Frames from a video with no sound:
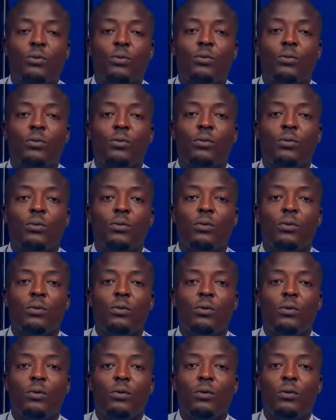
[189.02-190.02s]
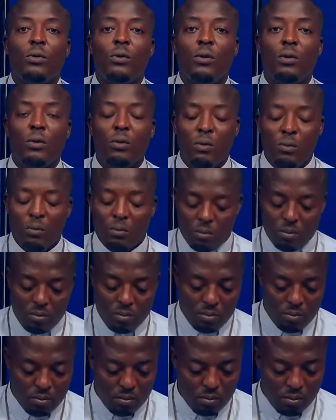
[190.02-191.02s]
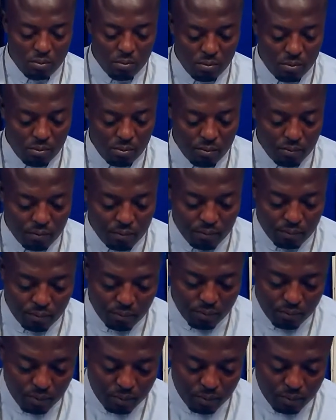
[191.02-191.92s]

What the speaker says: Nobody speaks.